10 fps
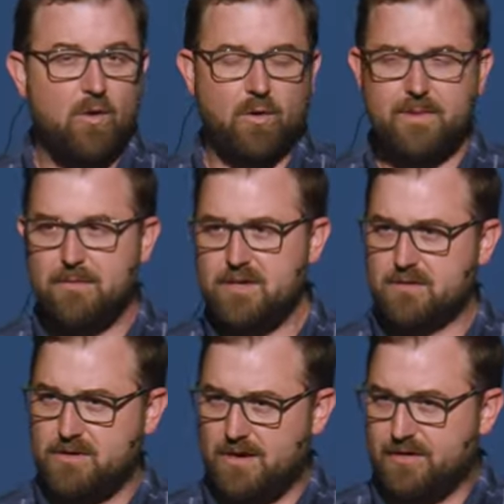Or maybe
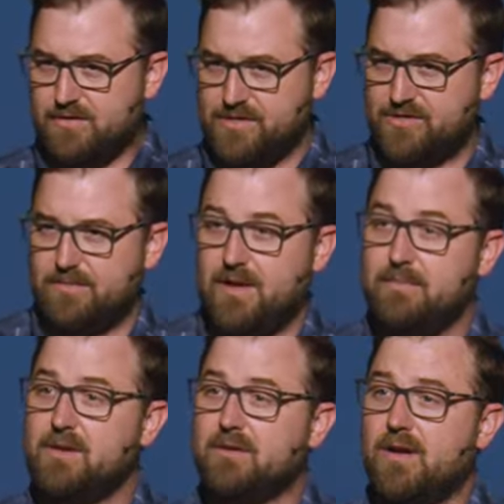you're not a Christian.
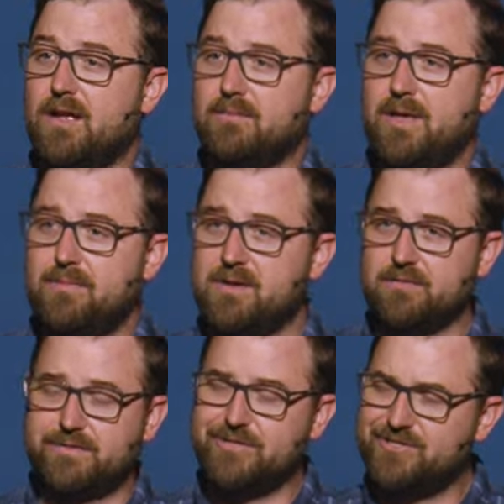Maybe you're not, maybe you're
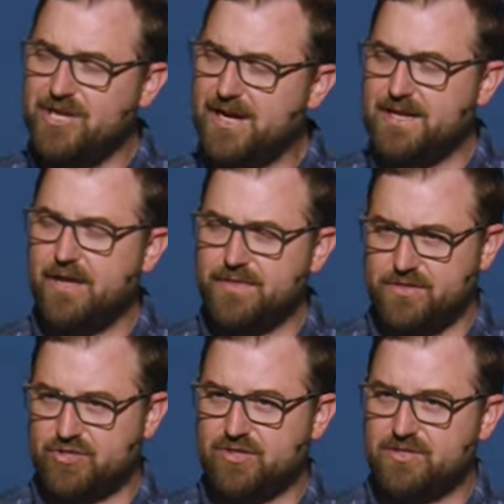just checking out
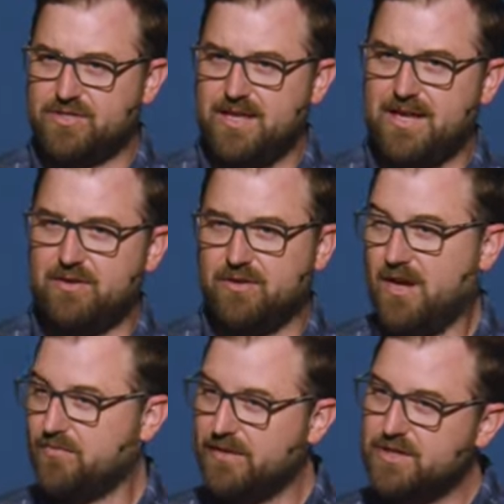this church thing and you're
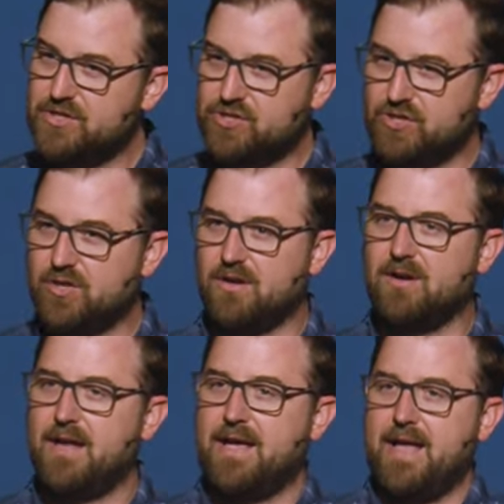not really
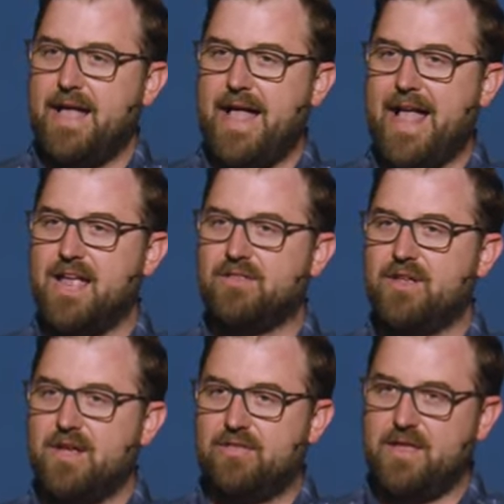sure.
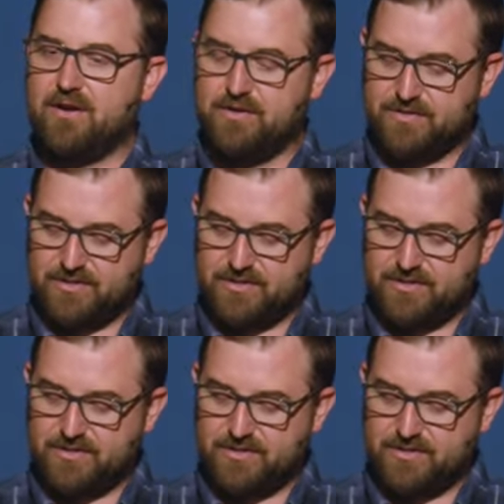And there is